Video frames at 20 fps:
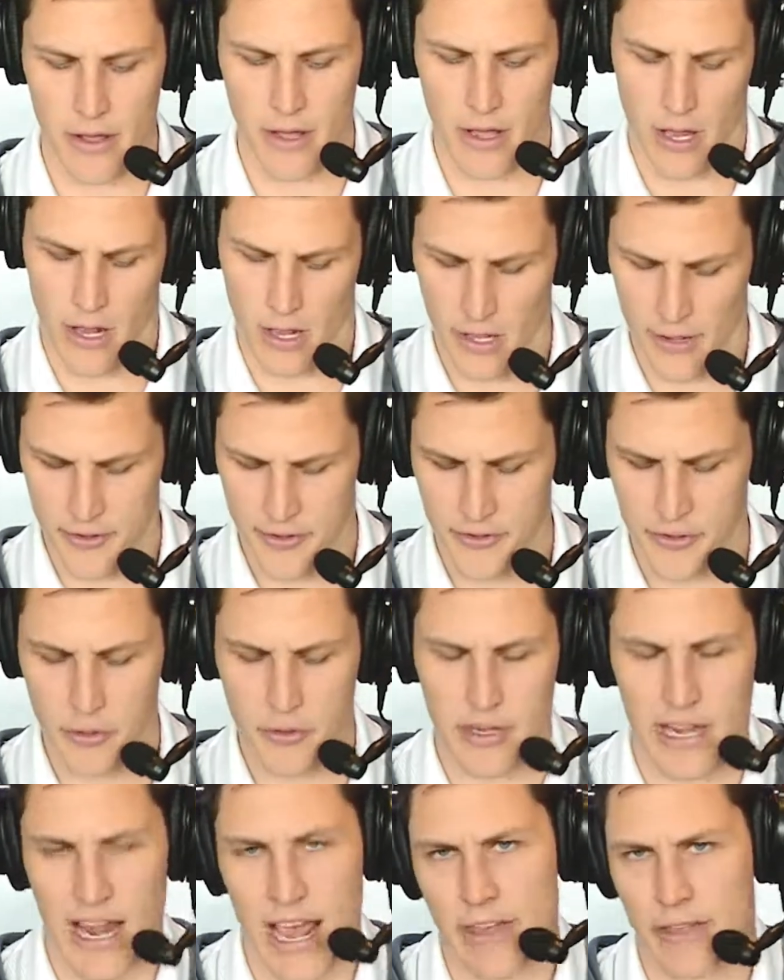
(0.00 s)

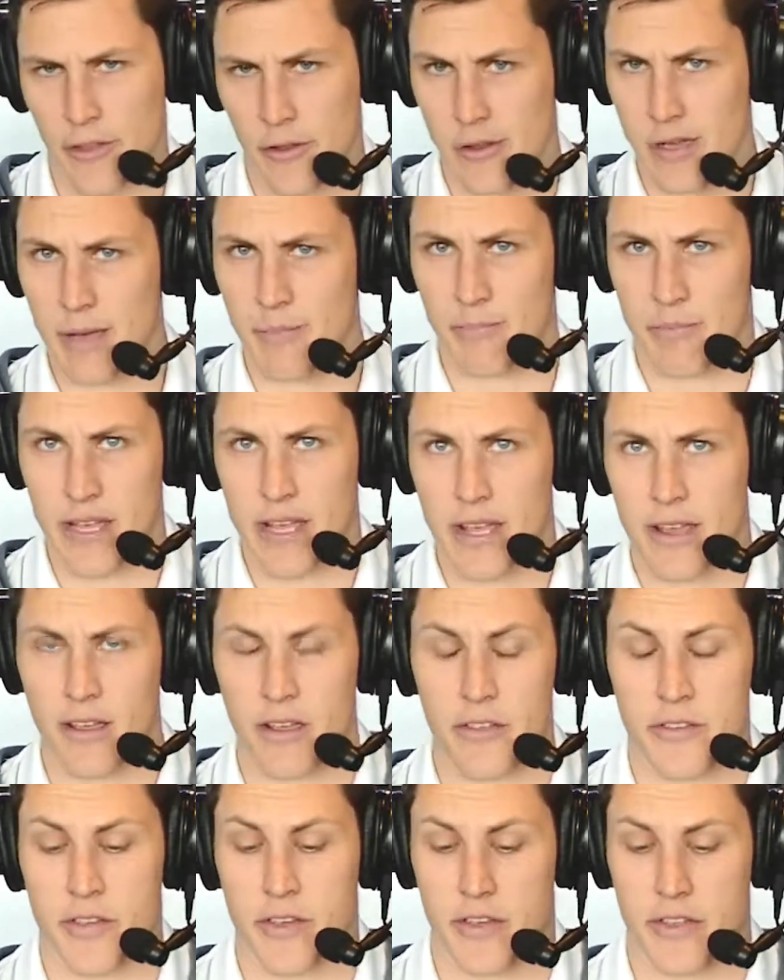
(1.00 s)
student athlete and being a
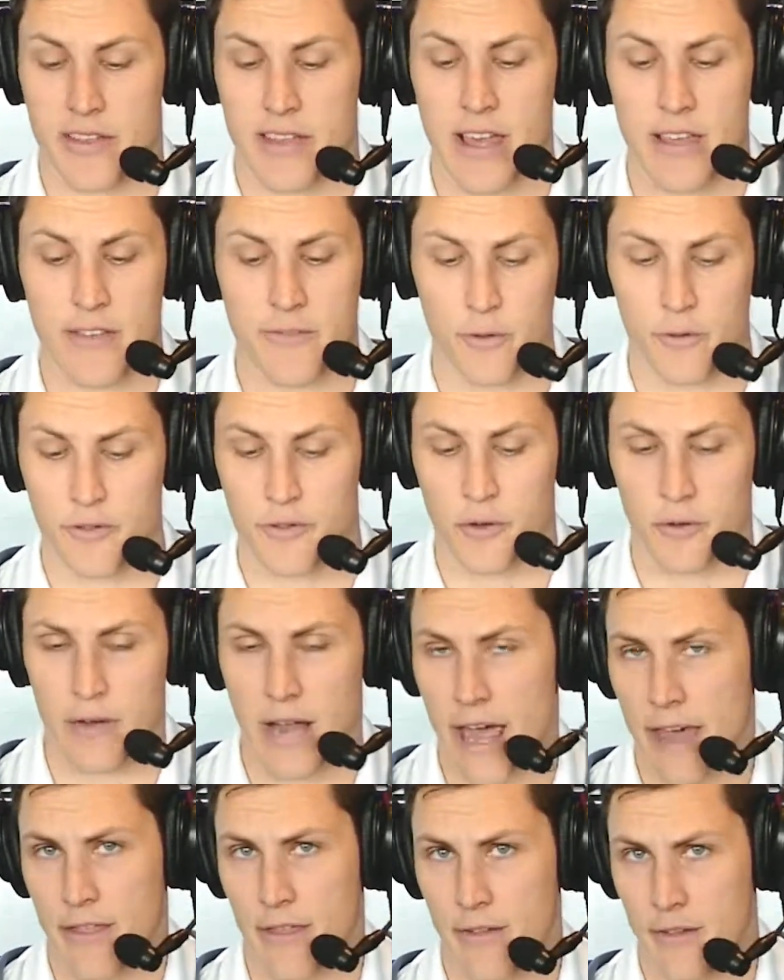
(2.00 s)
successful student
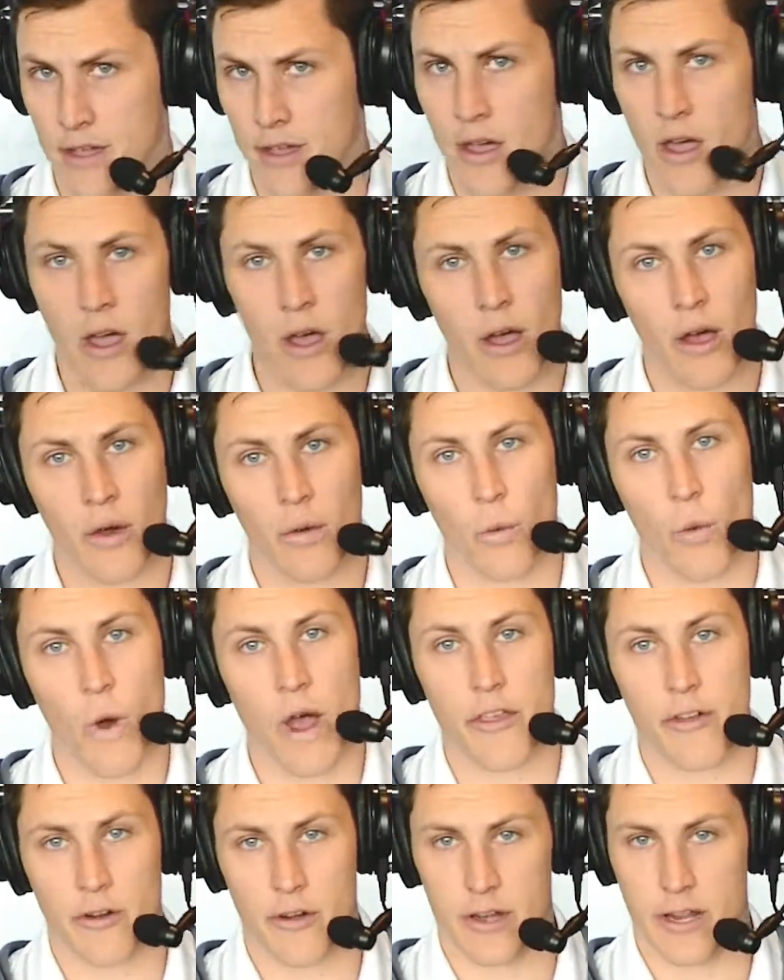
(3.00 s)
athlete,
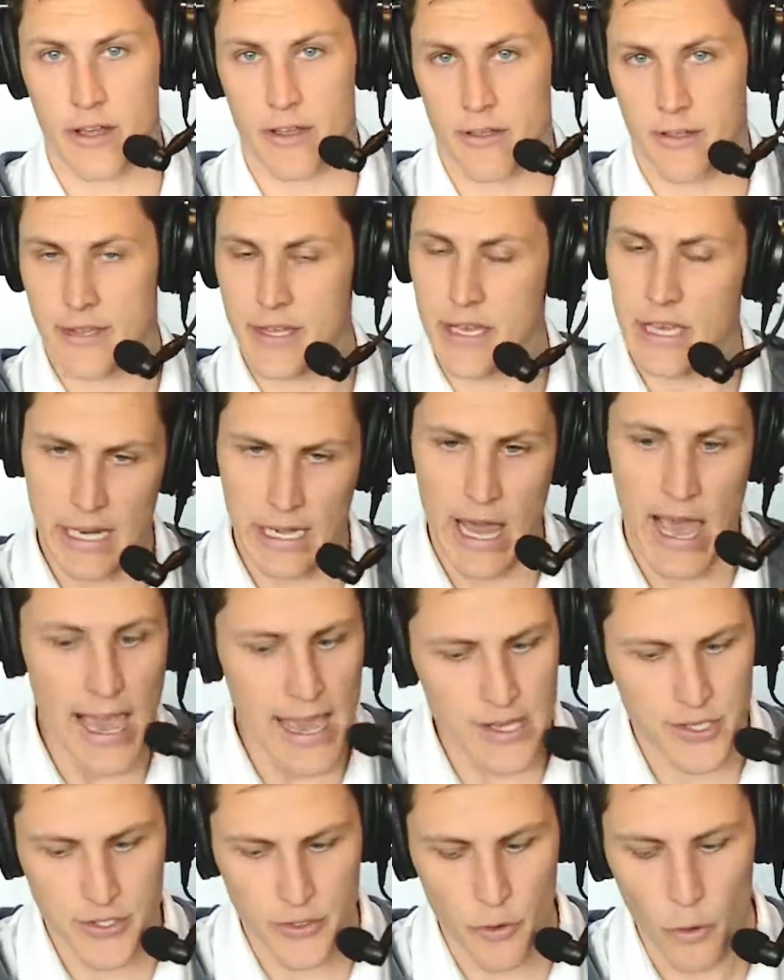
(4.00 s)
whether it is in high
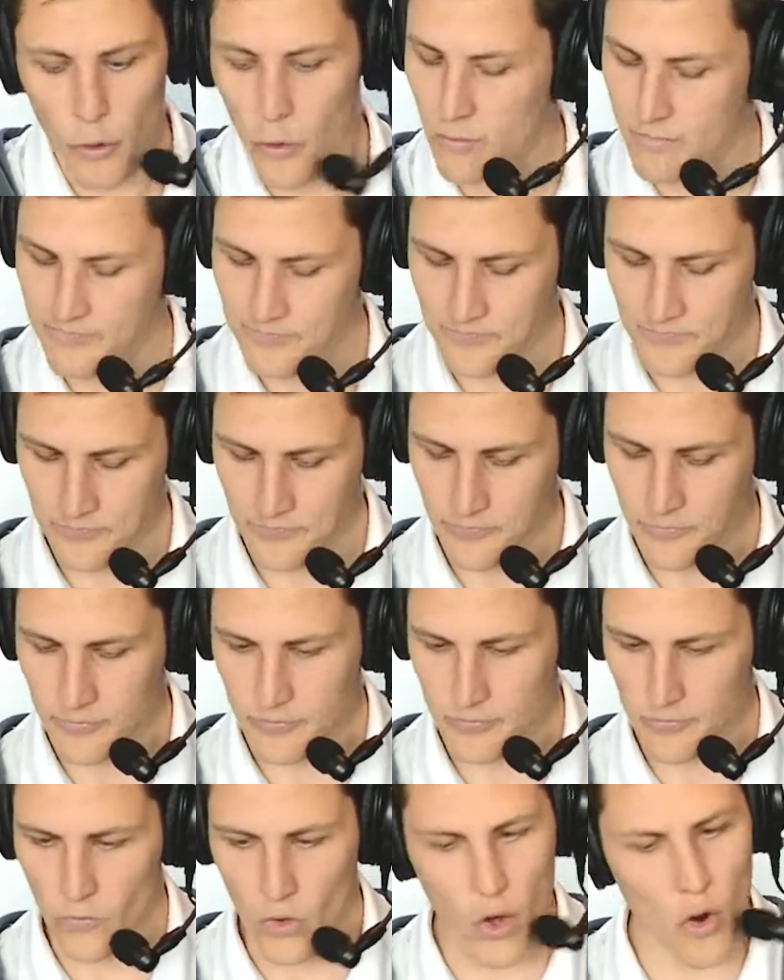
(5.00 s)
school
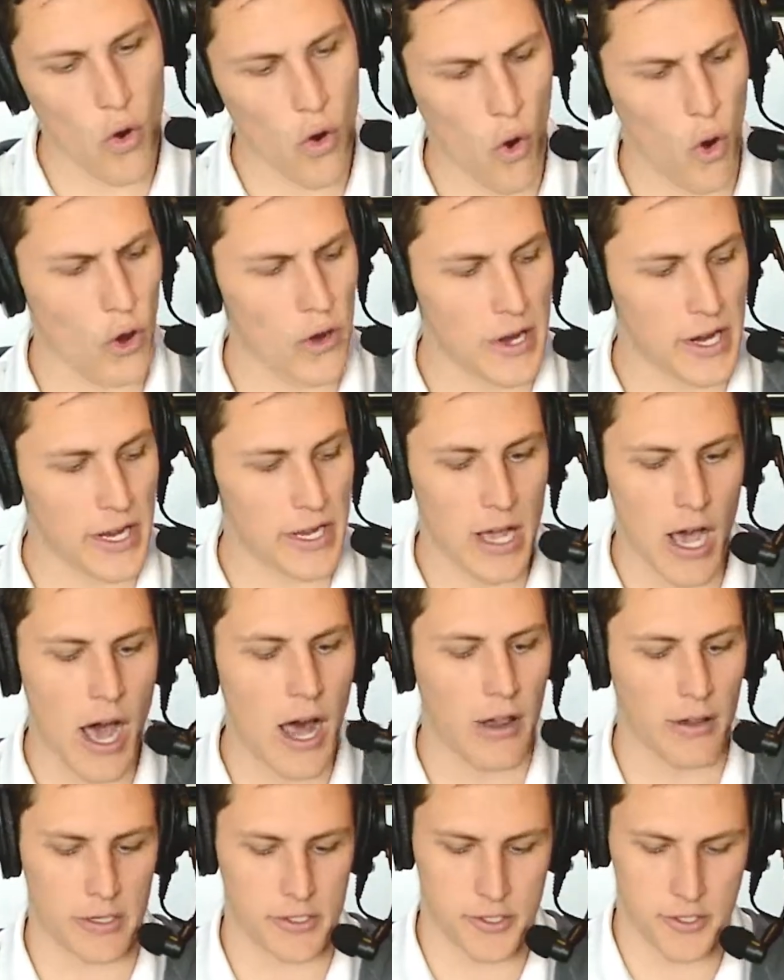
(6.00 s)
or in
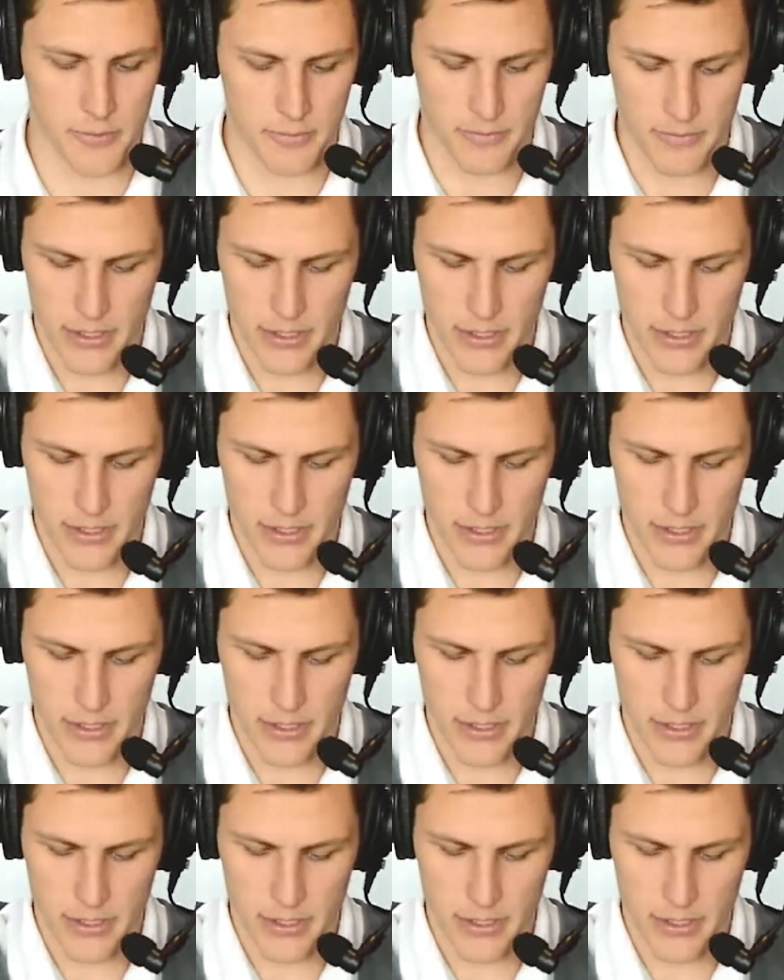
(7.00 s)
college.